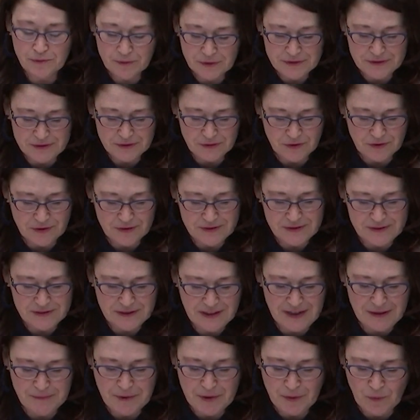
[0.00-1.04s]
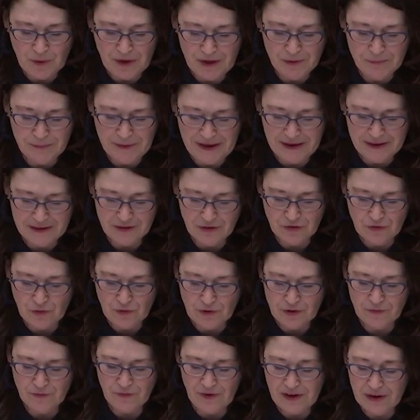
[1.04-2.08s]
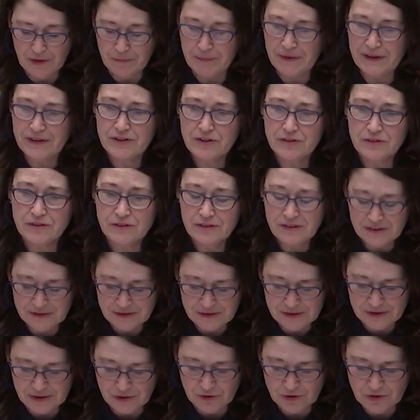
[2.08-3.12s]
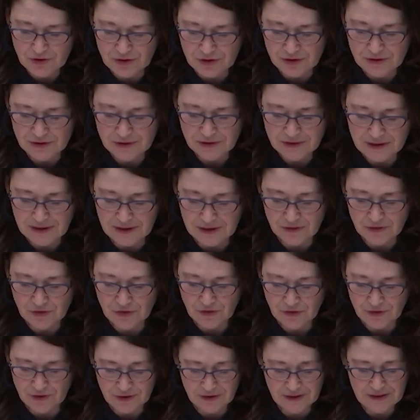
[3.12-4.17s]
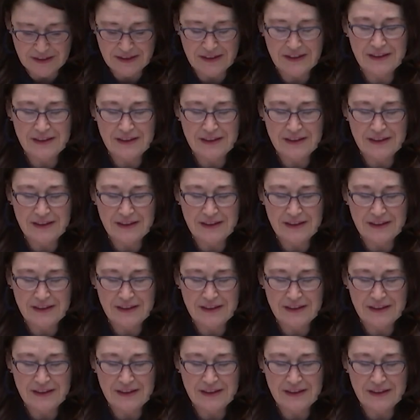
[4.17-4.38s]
resource can be well managed for environmental, social, cultural,